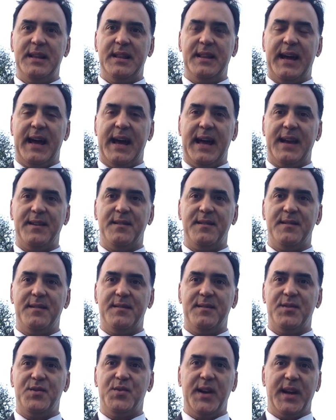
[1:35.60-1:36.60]
that
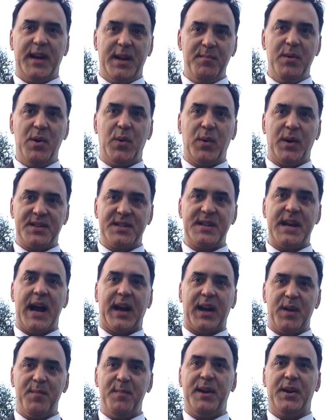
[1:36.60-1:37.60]
drinking milk is
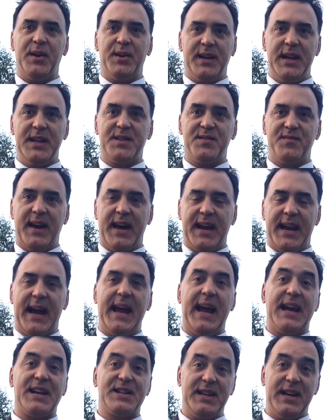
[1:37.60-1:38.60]
not going to make your kids fat.
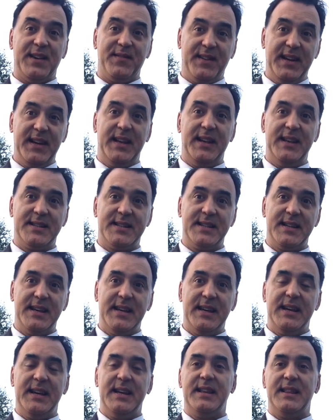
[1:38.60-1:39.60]
I actually have kids
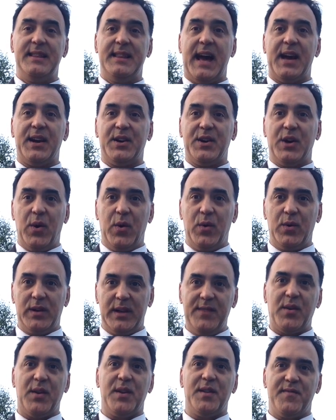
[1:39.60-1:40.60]
that go
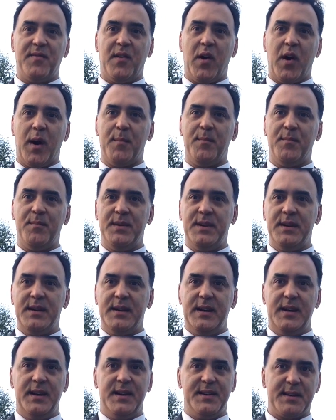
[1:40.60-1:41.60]
live on the farm
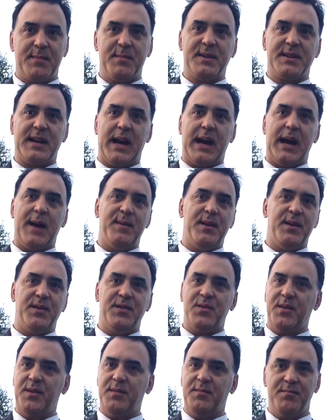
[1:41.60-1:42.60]
in the summertime,
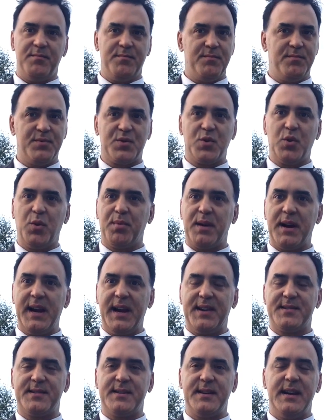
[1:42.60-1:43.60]
and during school
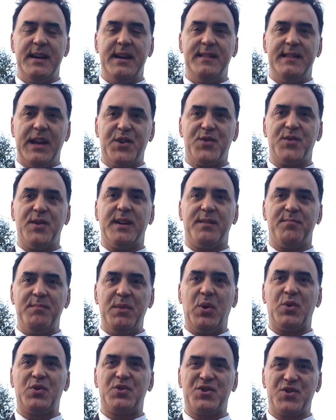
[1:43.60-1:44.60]
breaks, they drink
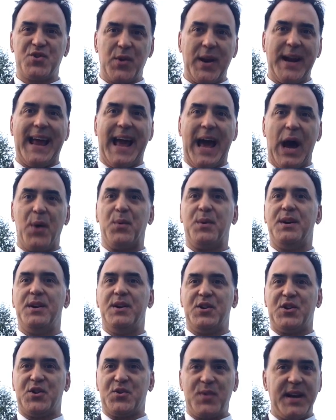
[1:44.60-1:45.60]
milk straight out
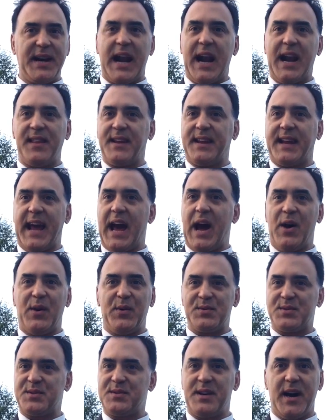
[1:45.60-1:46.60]
of the
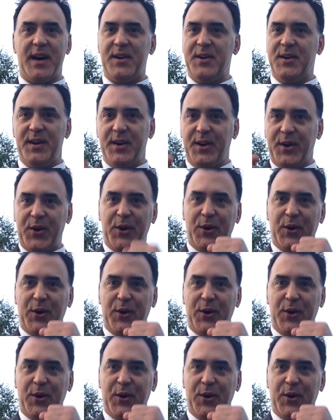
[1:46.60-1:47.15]
cow's udder,